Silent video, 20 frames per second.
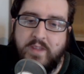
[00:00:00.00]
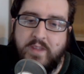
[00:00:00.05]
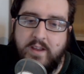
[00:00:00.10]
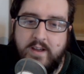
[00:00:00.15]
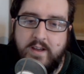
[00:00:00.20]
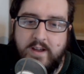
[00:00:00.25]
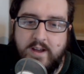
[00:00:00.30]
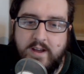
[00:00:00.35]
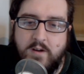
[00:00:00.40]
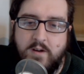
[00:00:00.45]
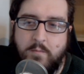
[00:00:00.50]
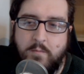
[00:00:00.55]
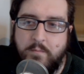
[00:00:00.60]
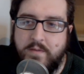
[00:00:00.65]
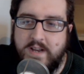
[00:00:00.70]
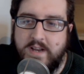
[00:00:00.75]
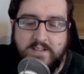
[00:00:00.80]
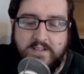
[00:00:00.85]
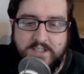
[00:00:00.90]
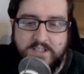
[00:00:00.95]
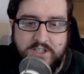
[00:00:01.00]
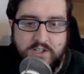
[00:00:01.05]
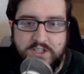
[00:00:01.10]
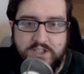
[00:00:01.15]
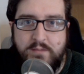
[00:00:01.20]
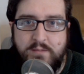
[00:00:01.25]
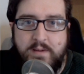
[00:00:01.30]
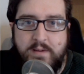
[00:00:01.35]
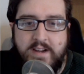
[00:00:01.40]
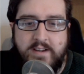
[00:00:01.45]
Now there's not
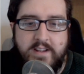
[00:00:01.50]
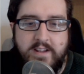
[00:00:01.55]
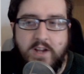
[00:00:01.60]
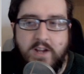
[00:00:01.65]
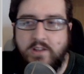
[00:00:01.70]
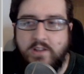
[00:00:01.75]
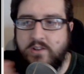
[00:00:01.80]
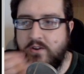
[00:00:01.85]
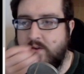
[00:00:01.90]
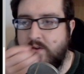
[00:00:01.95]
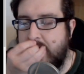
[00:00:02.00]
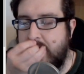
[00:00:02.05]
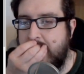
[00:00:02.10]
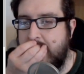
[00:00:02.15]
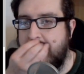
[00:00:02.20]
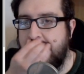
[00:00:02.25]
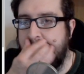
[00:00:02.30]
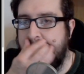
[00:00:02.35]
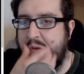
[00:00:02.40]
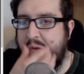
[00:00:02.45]
so many to go through here,